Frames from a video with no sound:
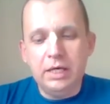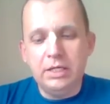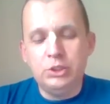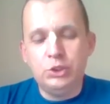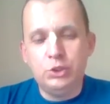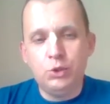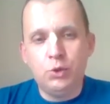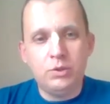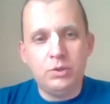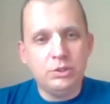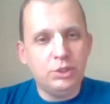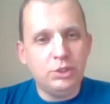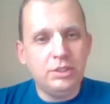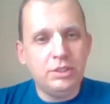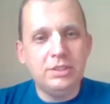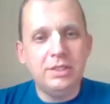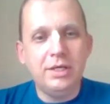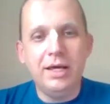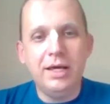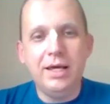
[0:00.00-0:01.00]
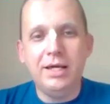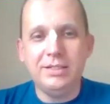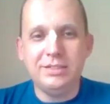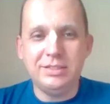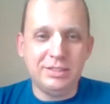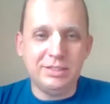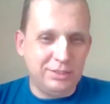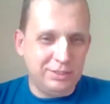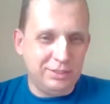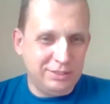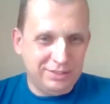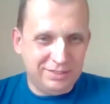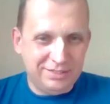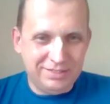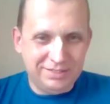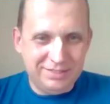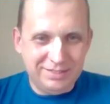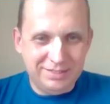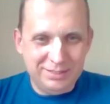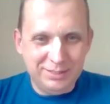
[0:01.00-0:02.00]
Georgian dancers
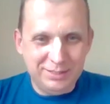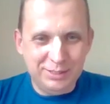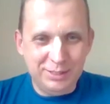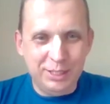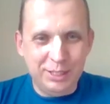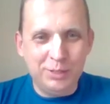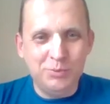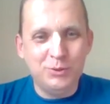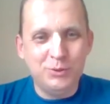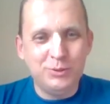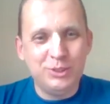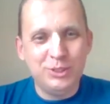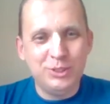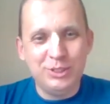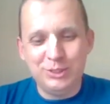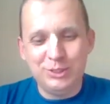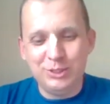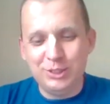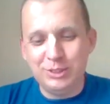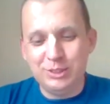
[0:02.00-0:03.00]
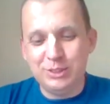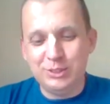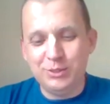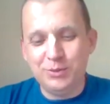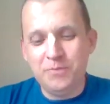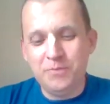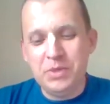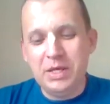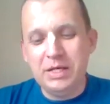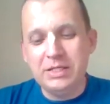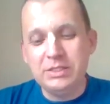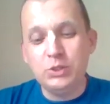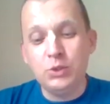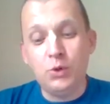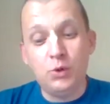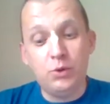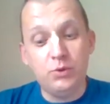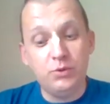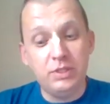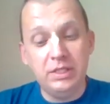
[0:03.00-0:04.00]
and musicians.
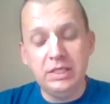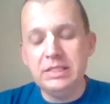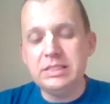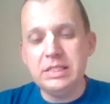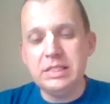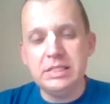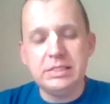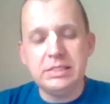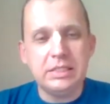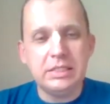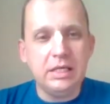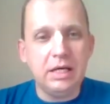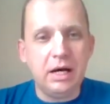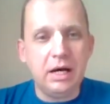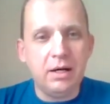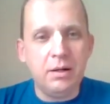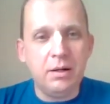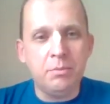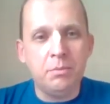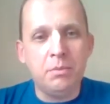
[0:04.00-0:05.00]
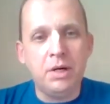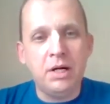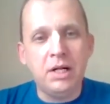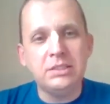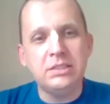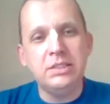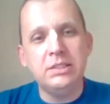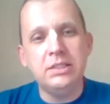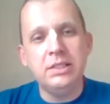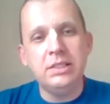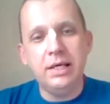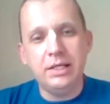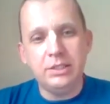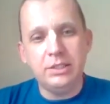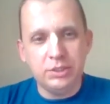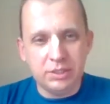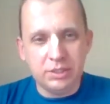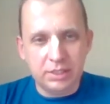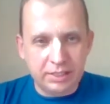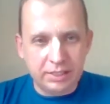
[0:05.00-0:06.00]
So this is
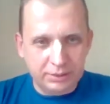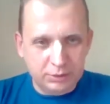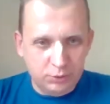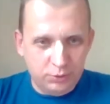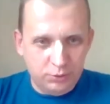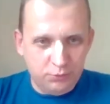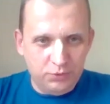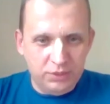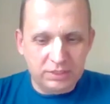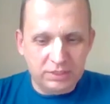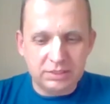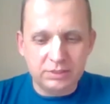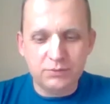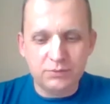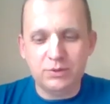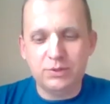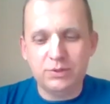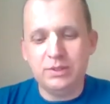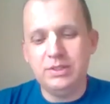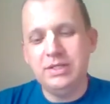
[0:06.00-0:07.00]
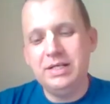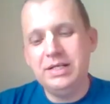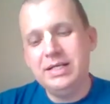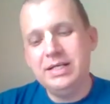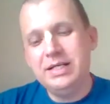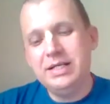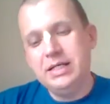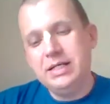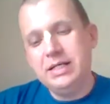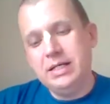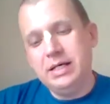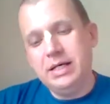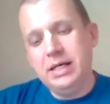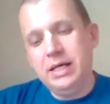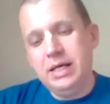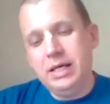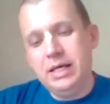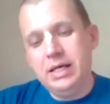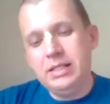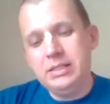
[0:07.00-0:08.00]
multinational actually festival.
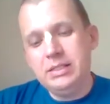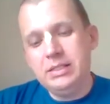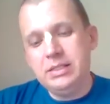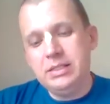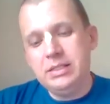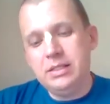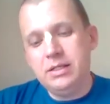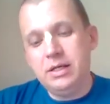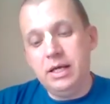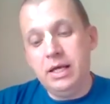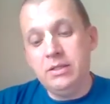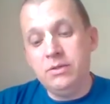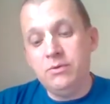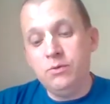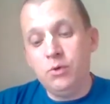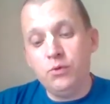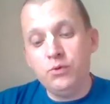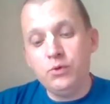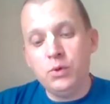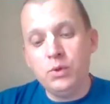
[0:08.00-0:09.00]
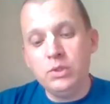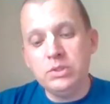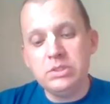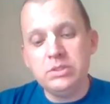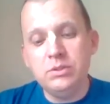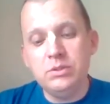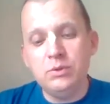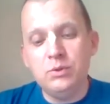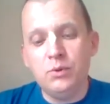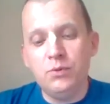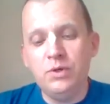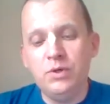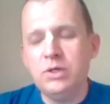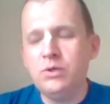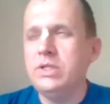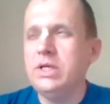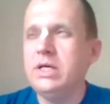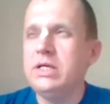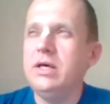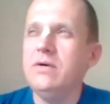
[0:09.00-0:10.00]
And of course, we are
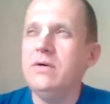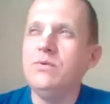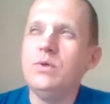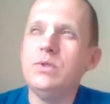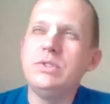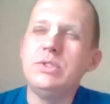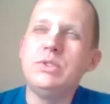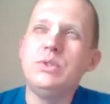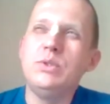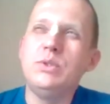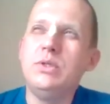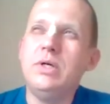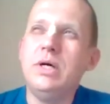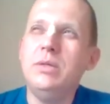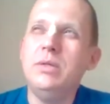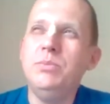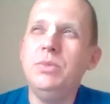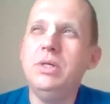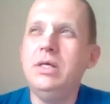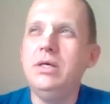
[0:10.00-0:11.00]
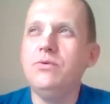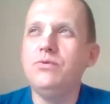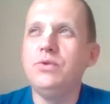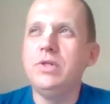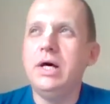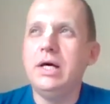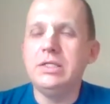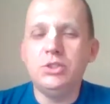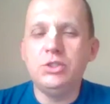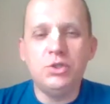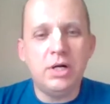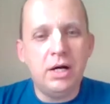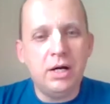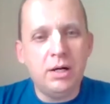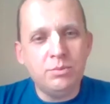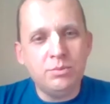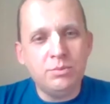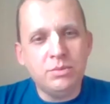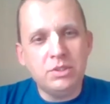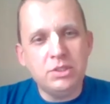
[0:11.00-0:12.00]
going to have also, I believe, like
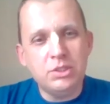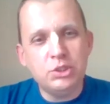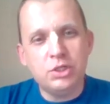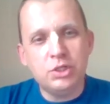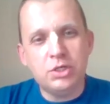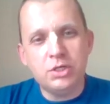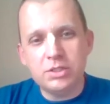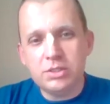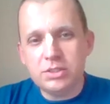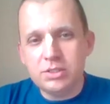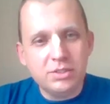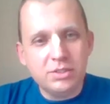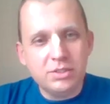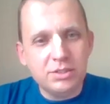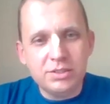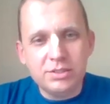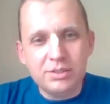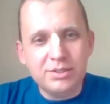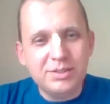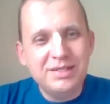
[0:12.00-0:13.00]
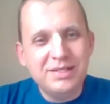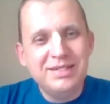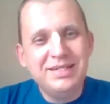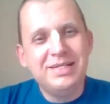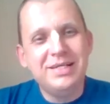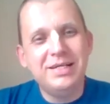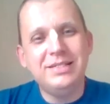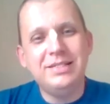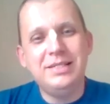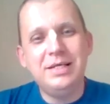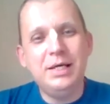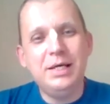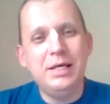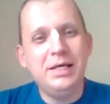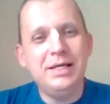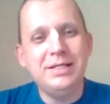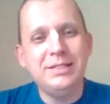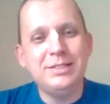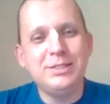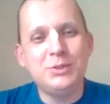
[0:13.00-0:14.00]
drum circle, and
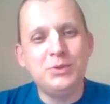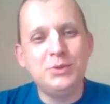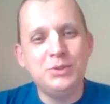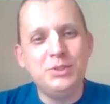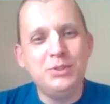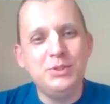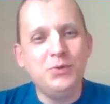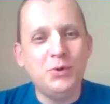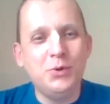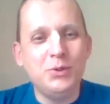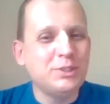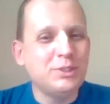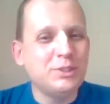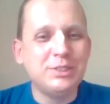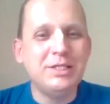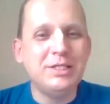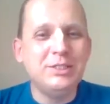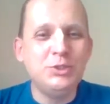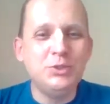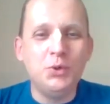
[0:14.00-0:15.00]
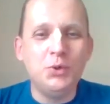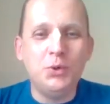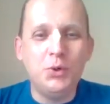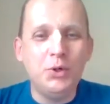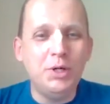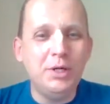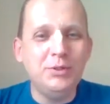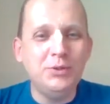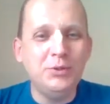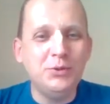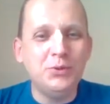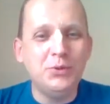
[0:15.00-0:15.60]
then so devotees can join,